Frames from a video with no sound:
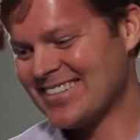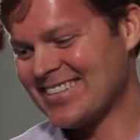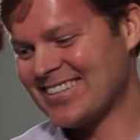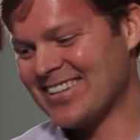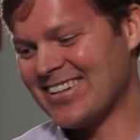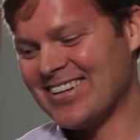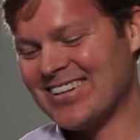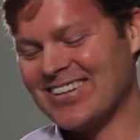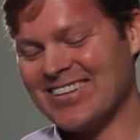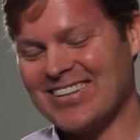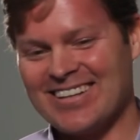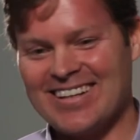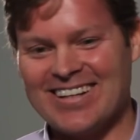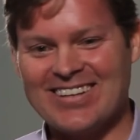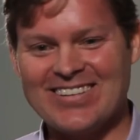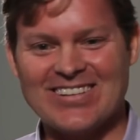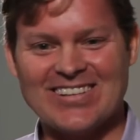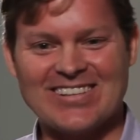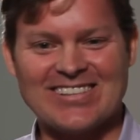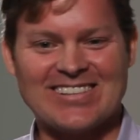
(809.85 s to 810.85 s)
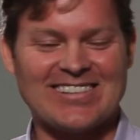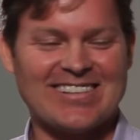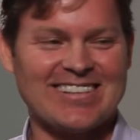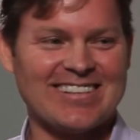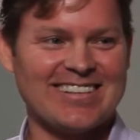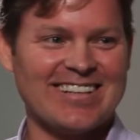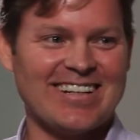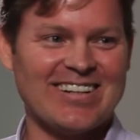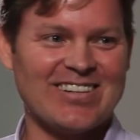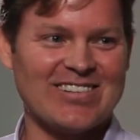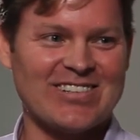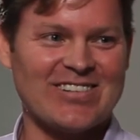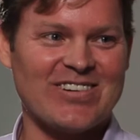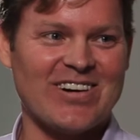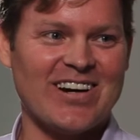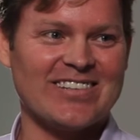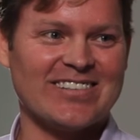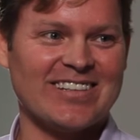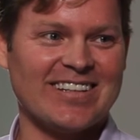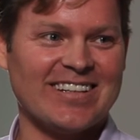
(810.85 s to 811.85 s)
so it was it was
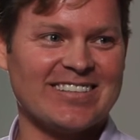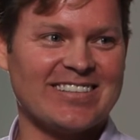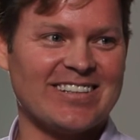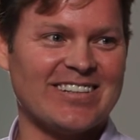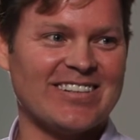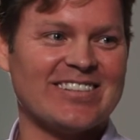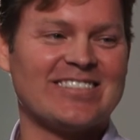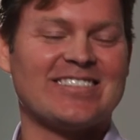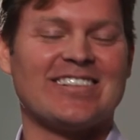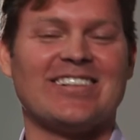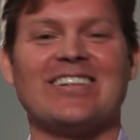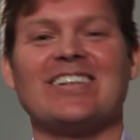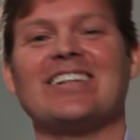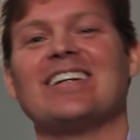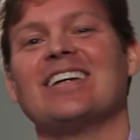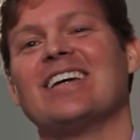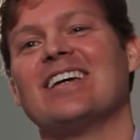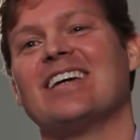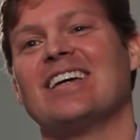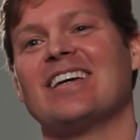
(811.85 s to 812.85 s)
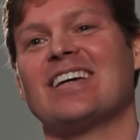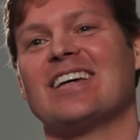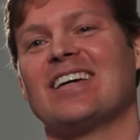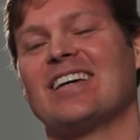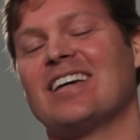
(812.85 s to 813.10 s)
crazy. So that is so, hilarious.